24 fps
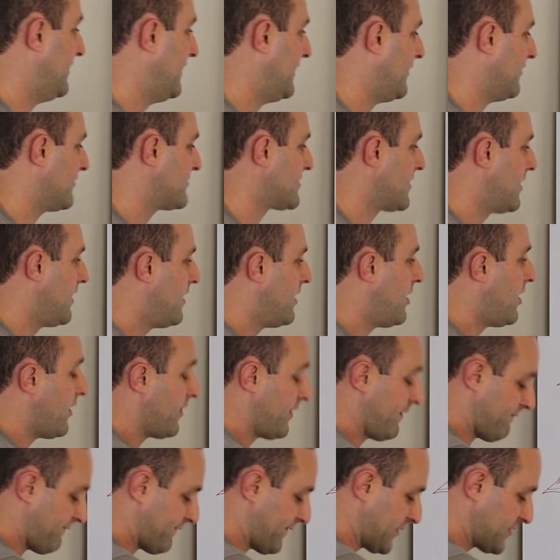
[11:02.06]
videos.
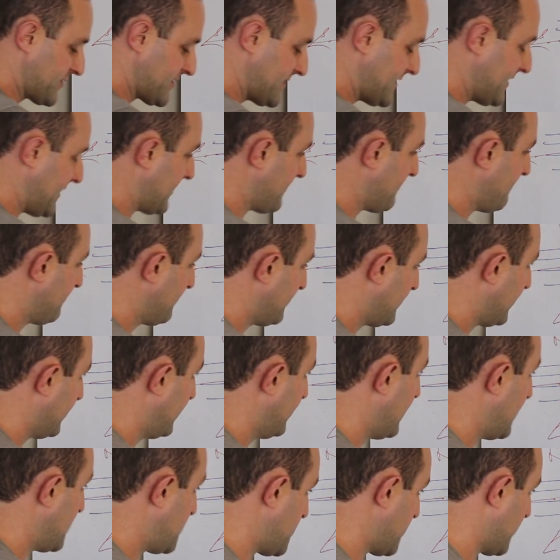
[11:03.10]
The first thing
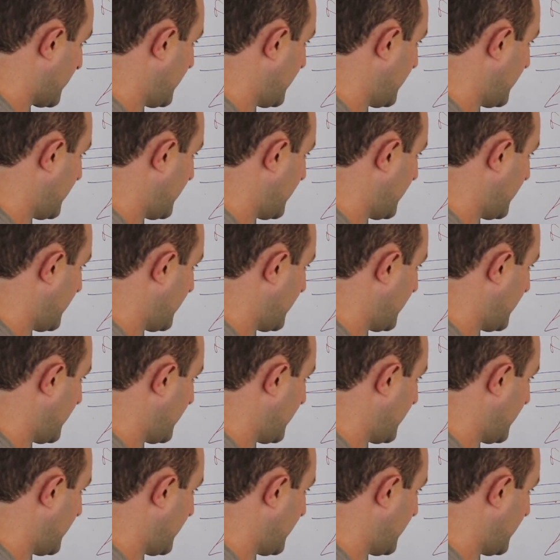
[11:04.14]
that